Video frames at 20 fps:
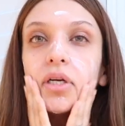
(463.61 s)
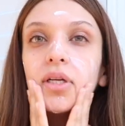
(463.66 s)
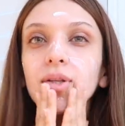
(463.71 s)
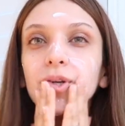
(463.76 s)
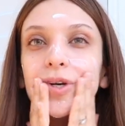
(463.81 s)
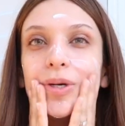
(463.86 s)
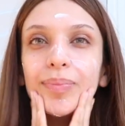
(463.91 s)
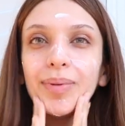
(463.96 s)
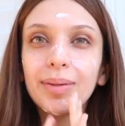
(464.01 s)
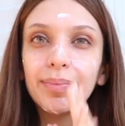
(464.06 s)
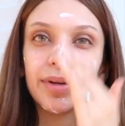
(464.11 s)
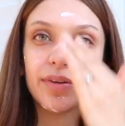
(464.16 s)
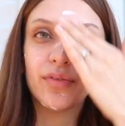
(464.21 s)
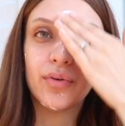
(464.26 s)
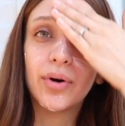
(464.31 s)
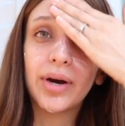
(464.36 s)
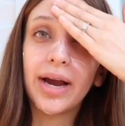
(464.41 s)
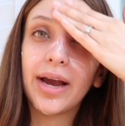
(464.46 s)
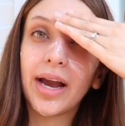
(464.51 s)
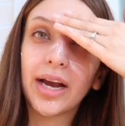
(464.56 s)
a little bit
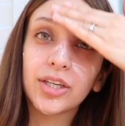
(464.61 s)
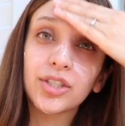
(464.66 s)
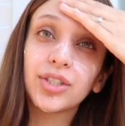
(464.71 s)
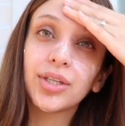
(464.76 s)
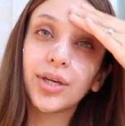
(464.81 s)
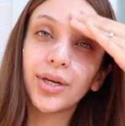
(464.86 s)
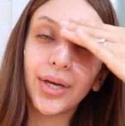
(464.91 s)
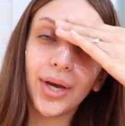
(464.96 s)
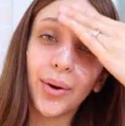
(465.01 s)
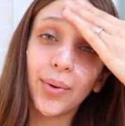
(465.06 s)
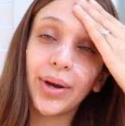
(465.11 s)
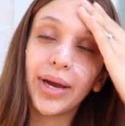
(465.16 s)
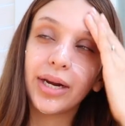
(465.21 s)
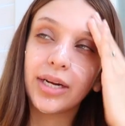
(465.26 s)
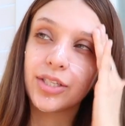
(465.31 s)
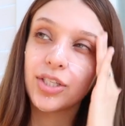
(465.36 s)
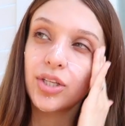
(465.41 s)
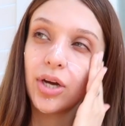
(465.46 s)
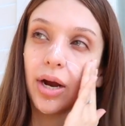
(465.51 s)
before I actually go and